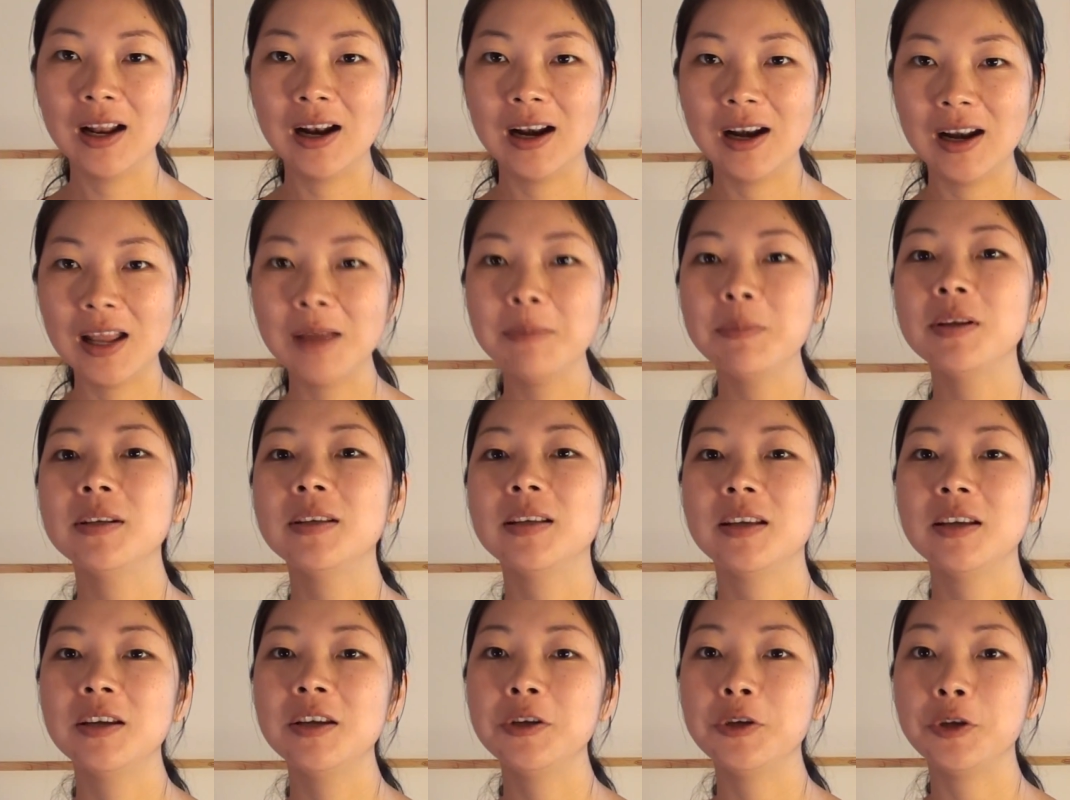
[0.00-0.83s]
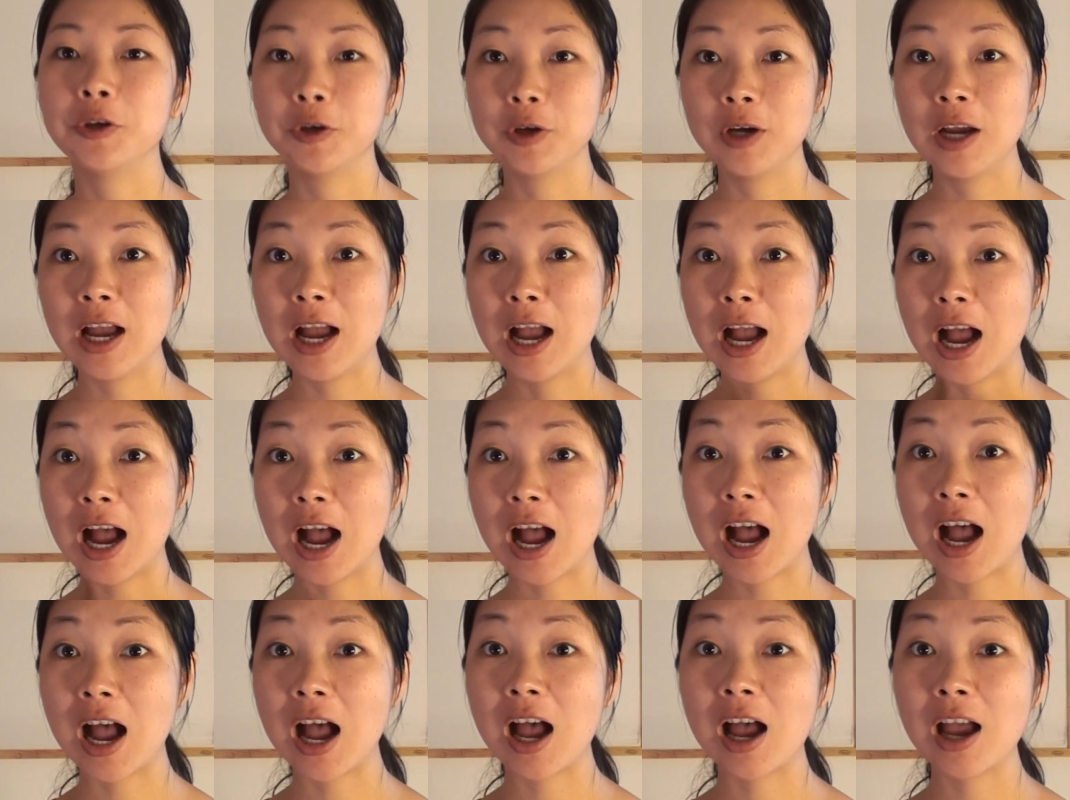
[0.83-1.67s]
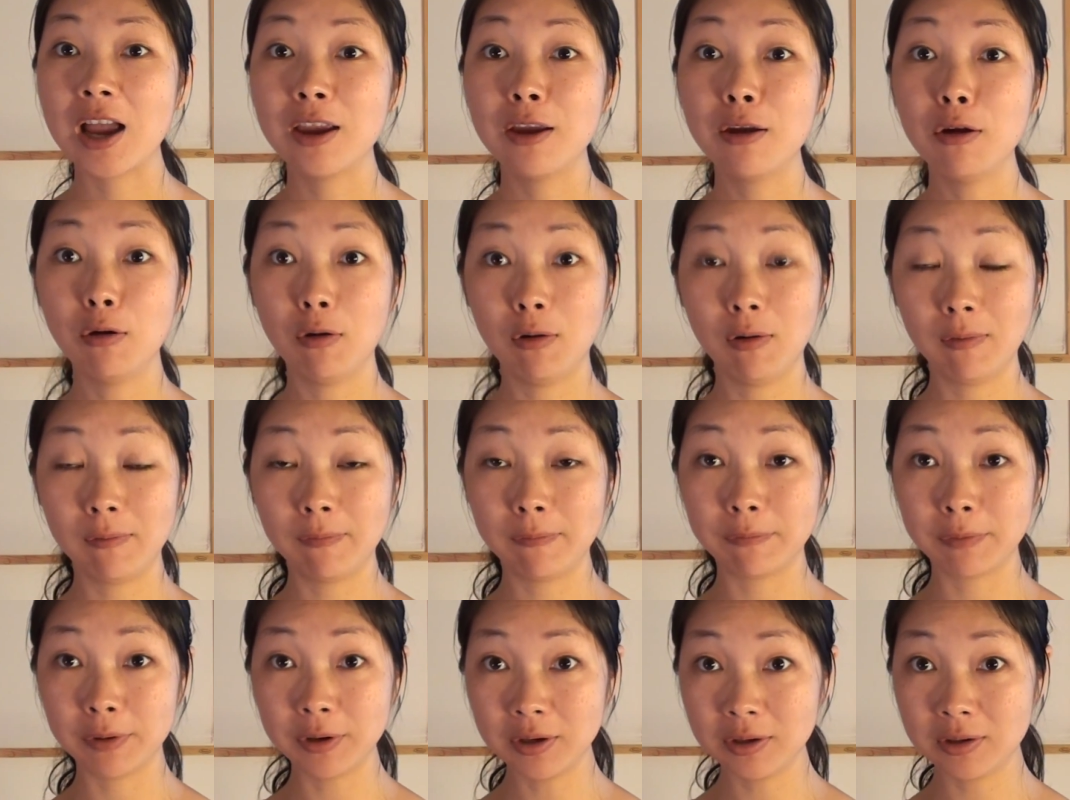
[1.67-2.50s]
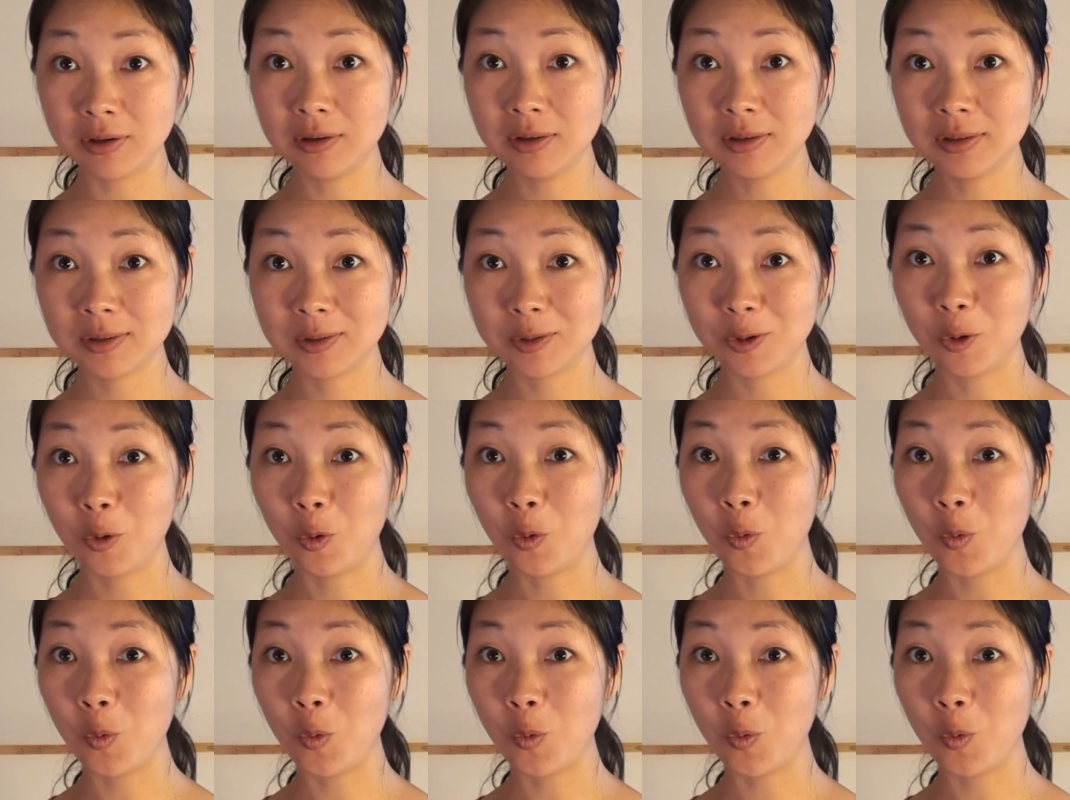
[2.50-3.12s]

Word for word: Let me tell you, I was